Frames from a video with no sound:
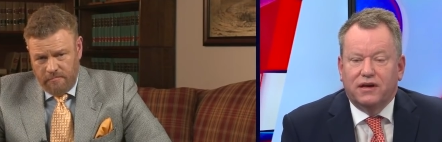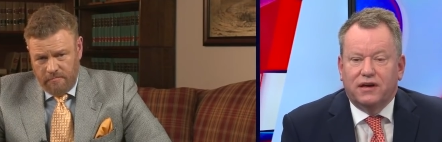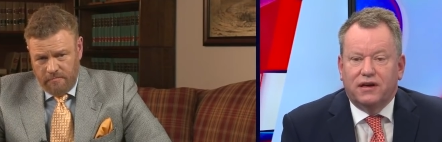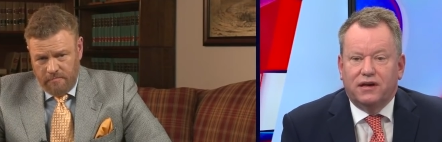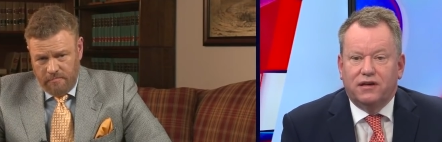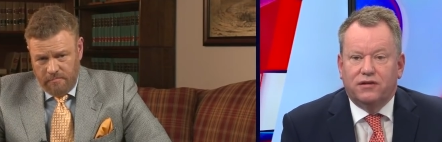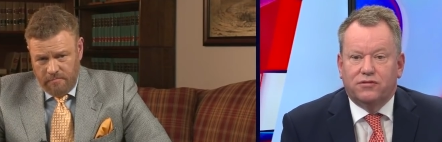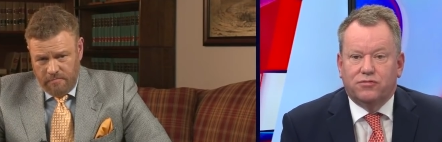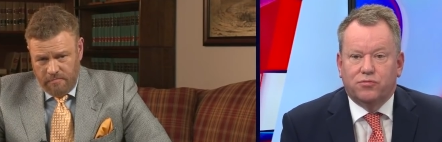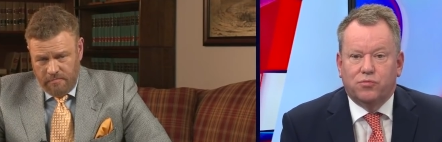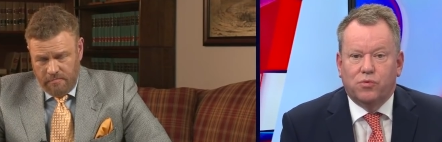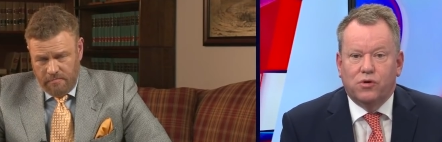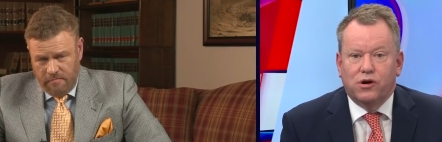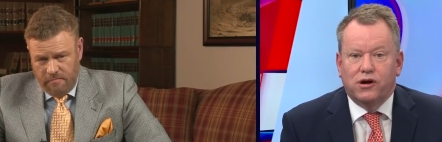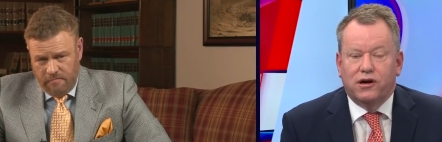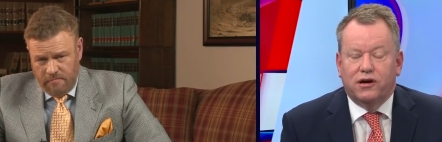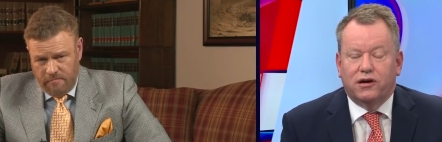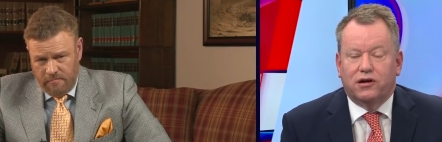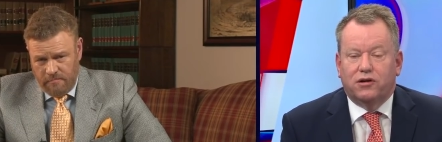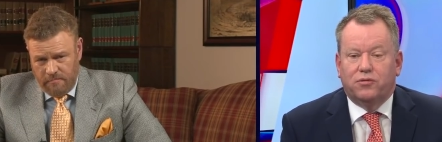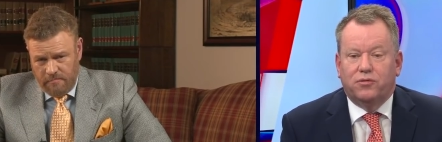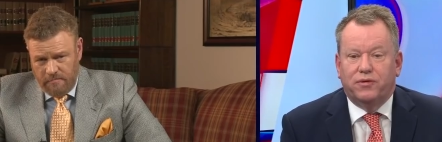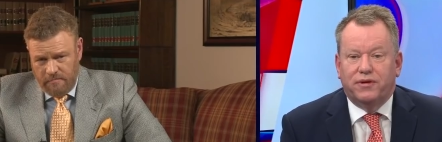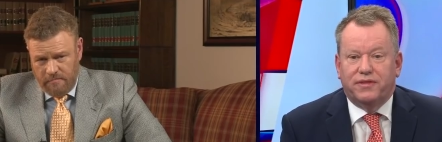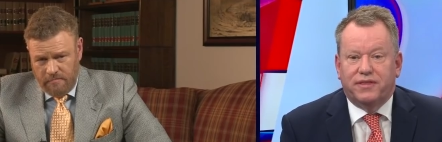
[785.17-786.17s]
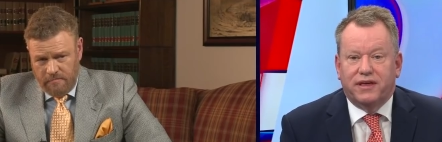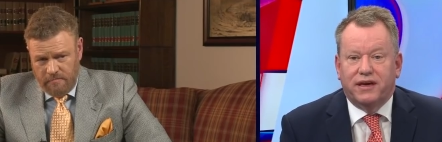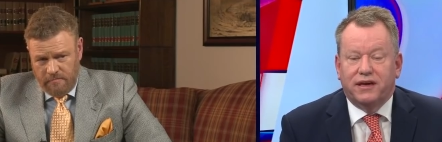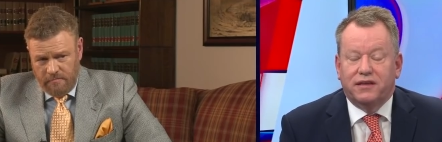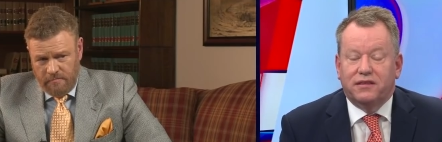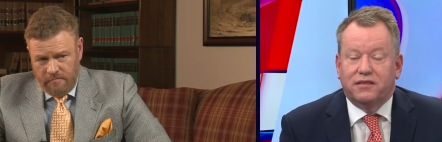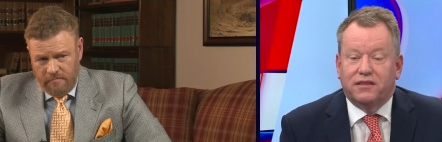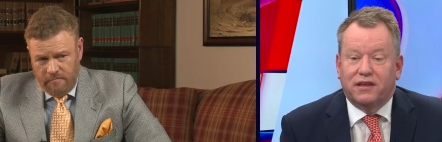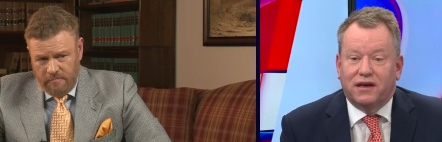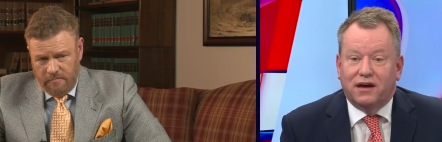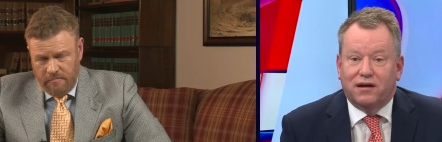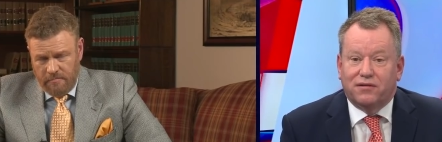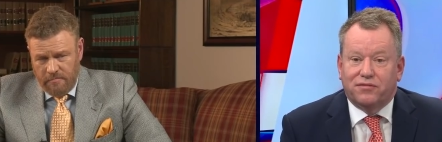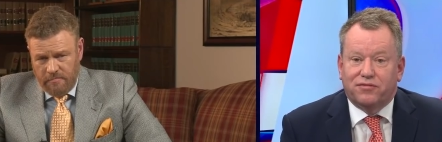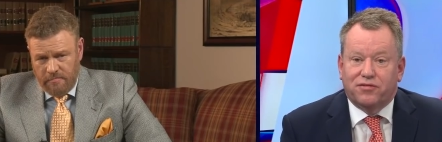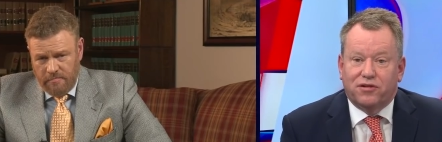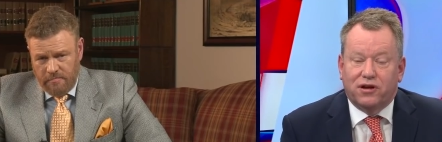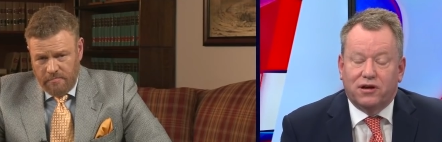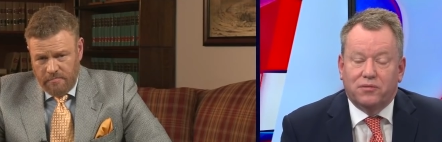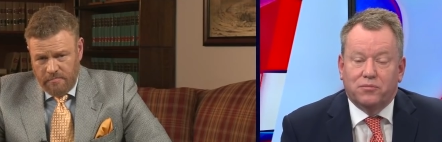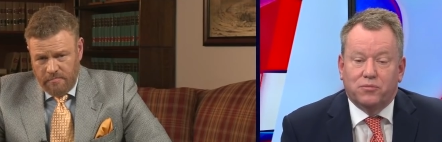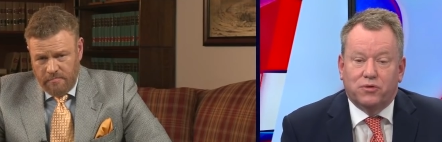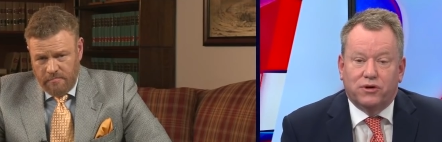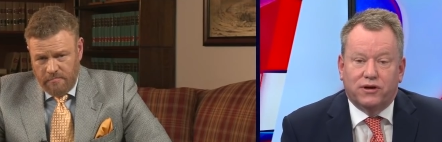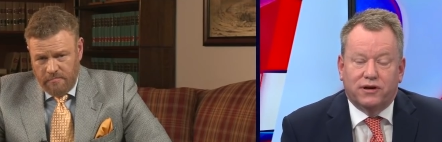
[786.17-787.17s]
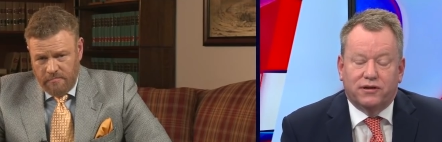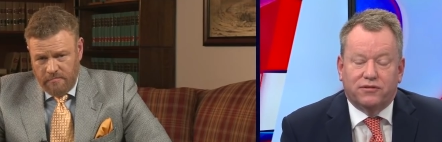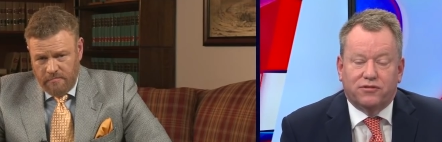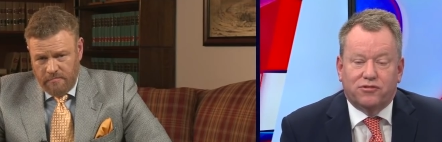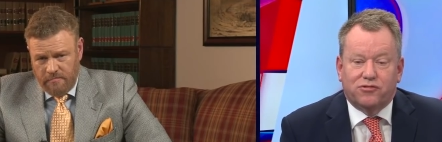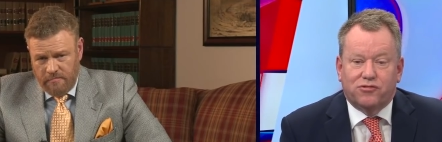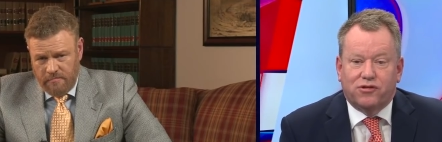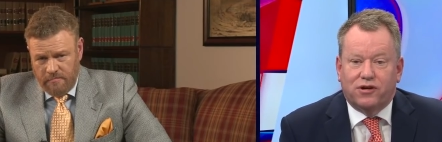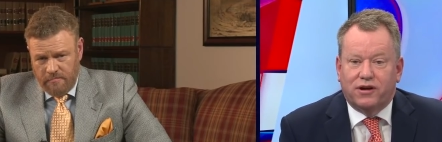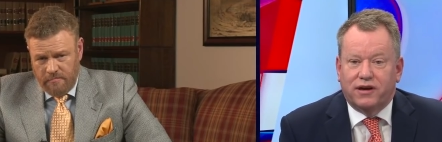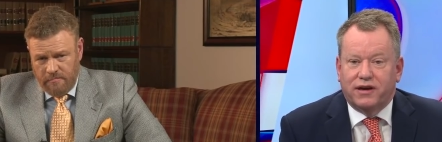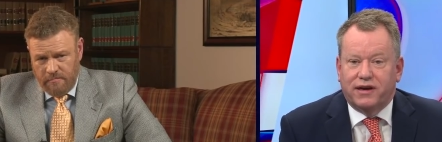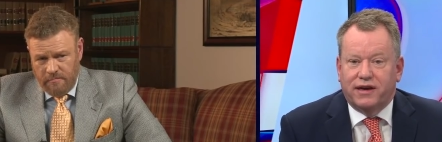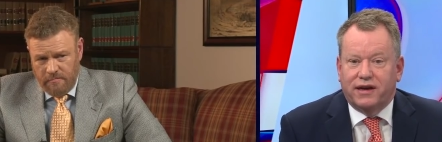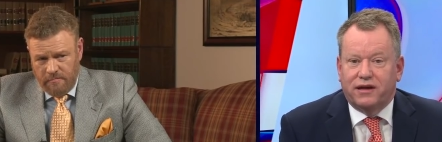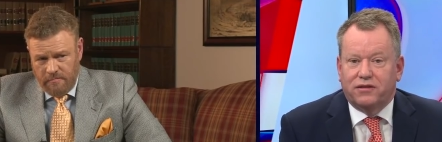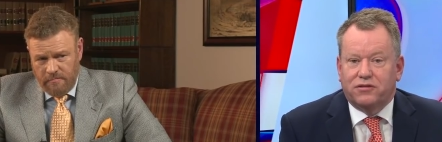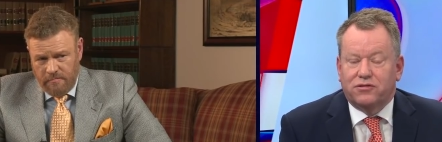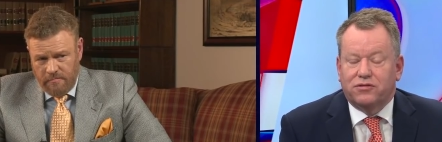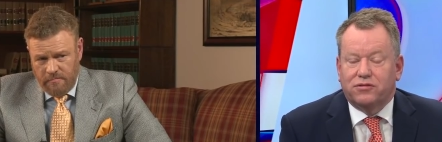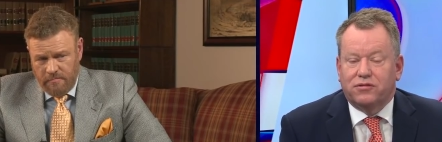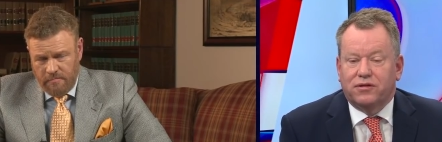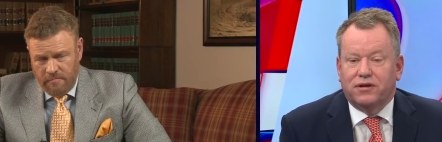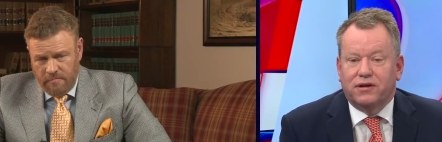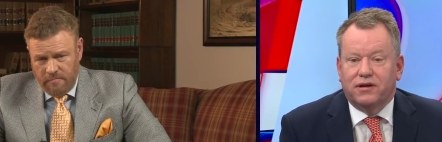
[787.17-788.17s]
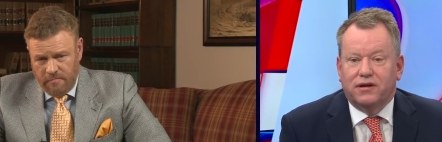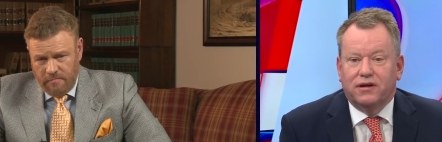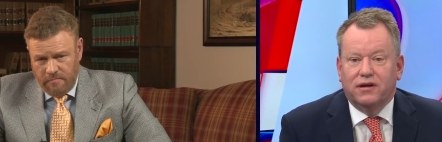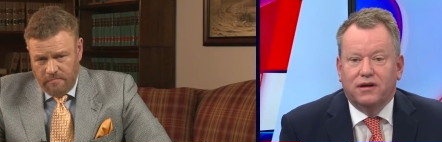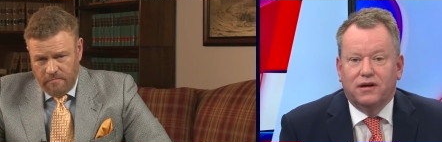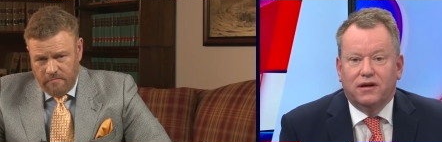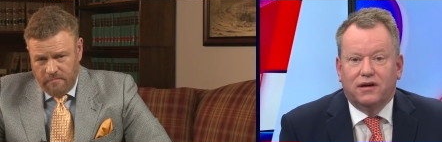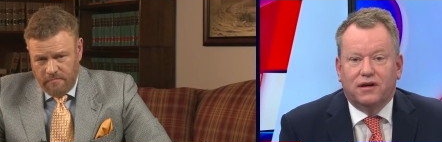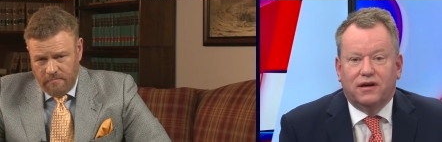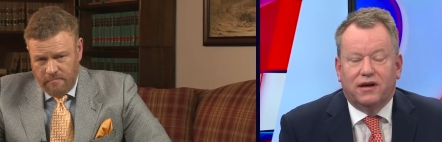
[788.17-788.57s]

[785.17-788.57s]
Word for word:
Speaker 1: is work within that framework to try and get to a